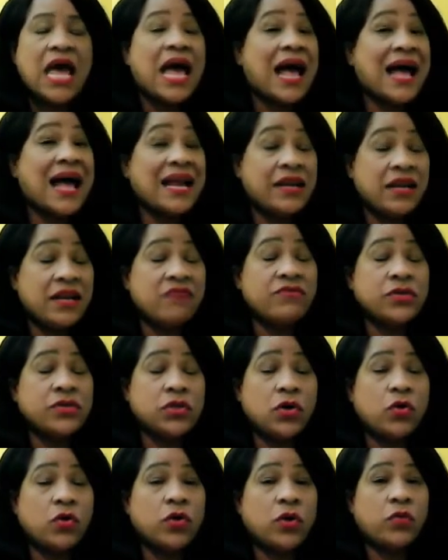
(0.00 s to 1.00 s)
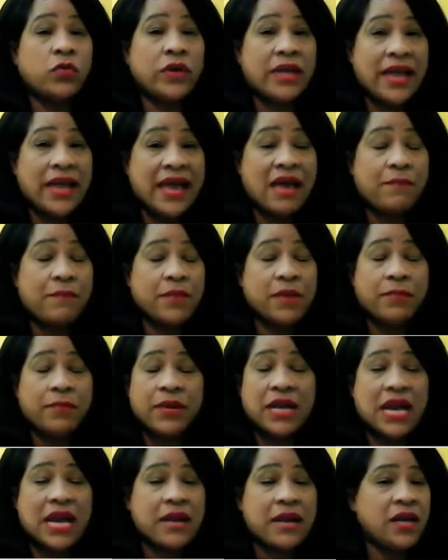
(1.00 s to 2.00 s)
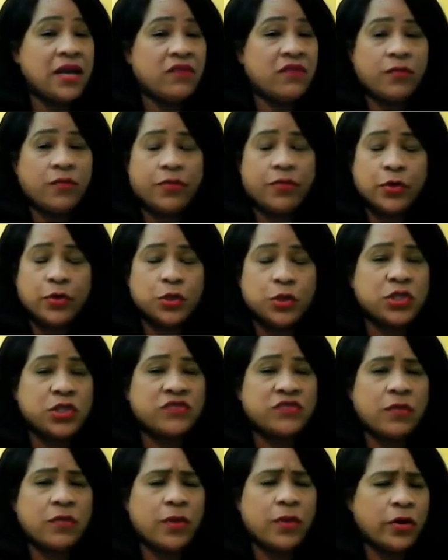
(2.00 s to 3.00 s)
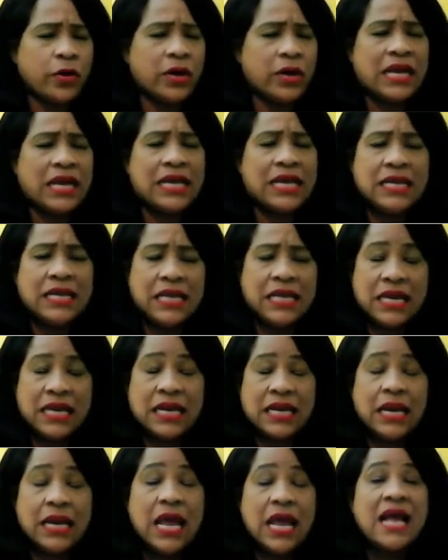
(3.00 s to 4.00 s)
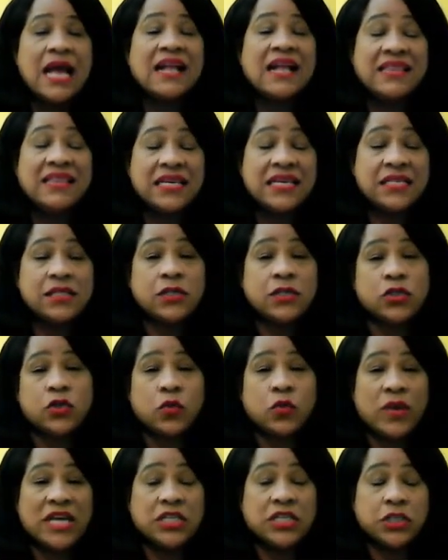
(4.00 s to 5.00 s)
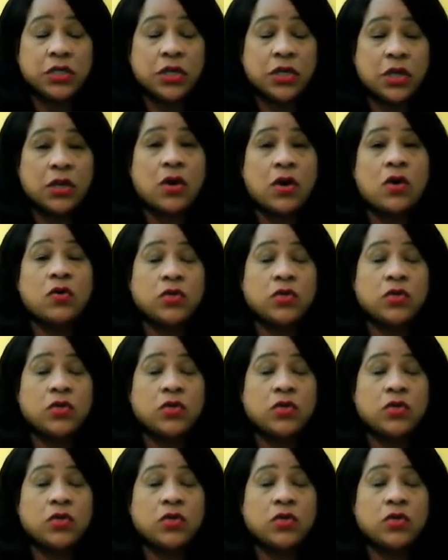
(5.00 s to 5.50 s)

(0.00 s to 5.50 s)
I never told her what happened, but I never purchased from her again. This situation alone